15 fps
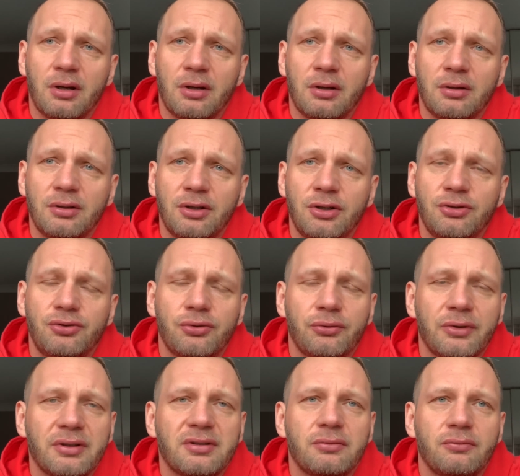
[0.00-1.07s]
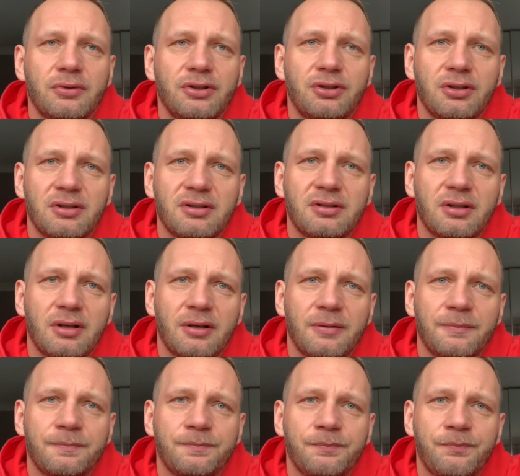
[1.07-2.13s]
injuries, which is
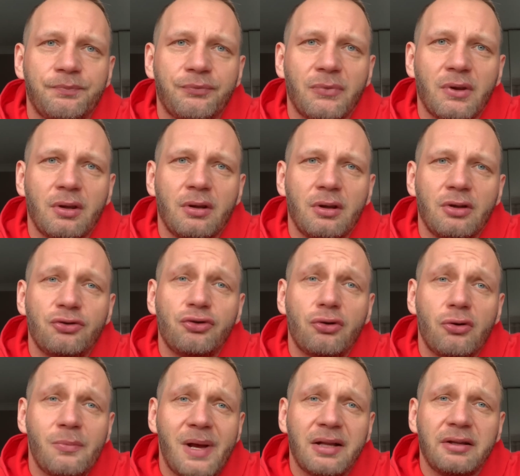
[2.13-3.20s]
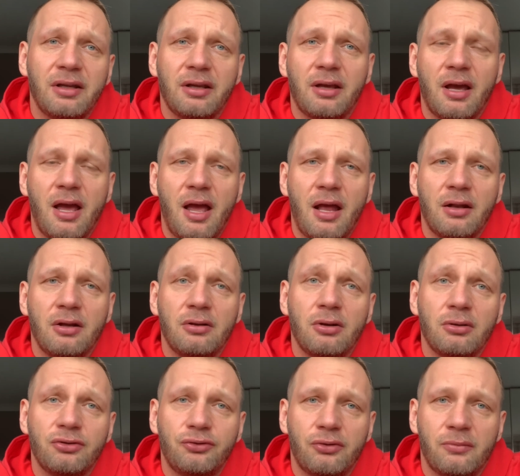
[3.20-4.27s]
traumatic and
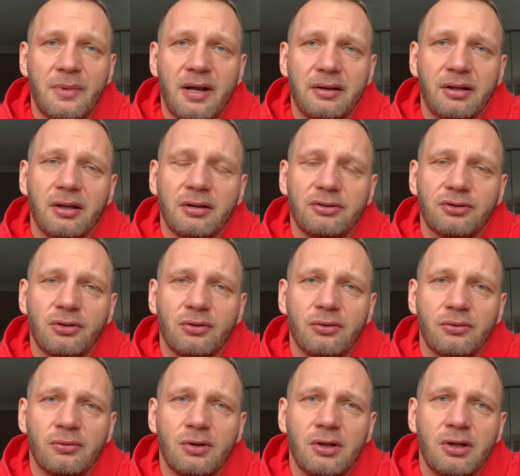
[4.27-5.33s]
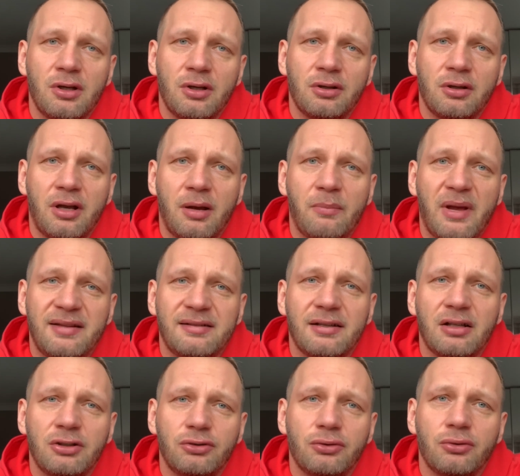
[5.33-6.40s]
non-traumatic. So there are
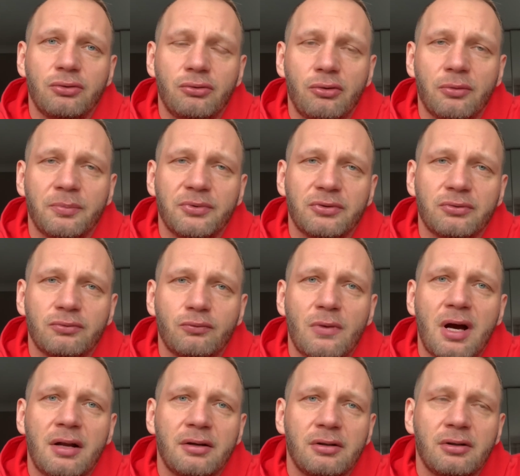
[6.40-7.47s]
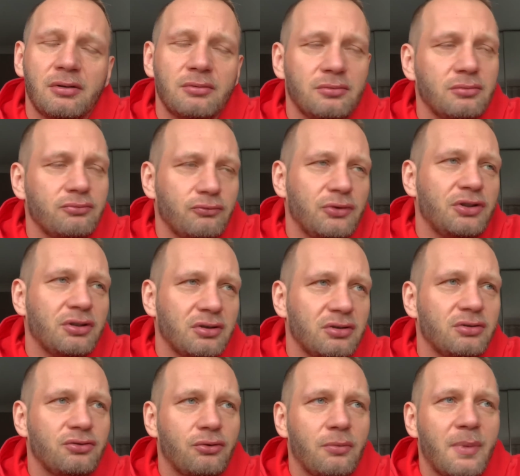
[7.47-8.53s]
basically two groups. One, which is
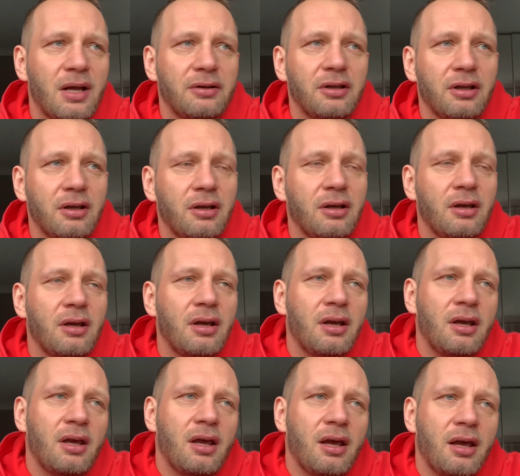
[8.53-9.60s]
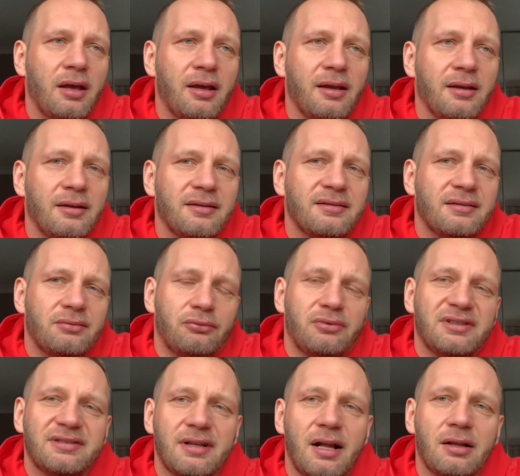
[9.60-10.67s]
traumatic, is
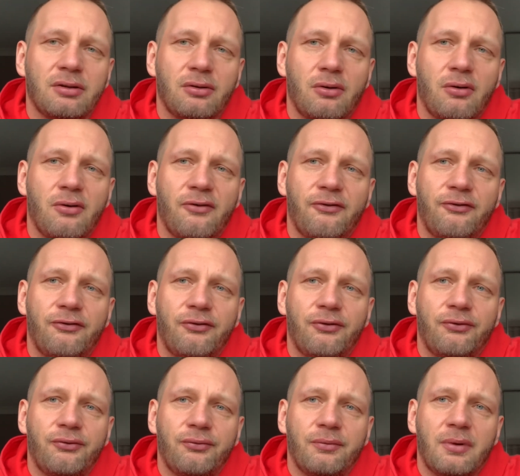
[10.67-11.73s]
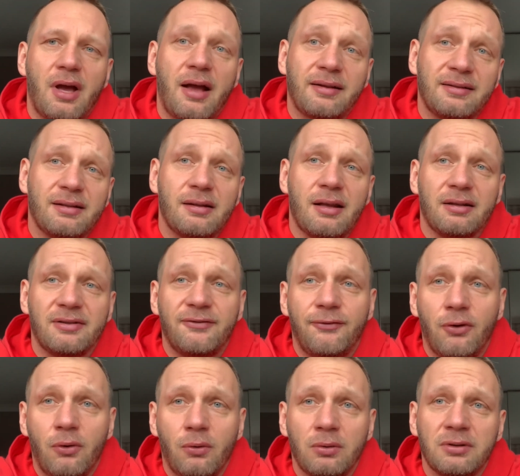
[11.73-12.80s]
result of accidents,
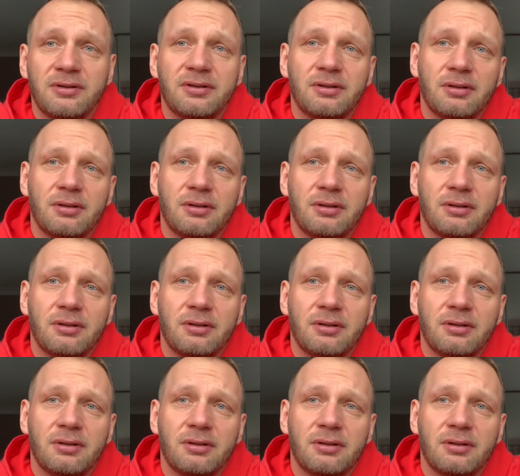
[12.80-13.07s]
falls,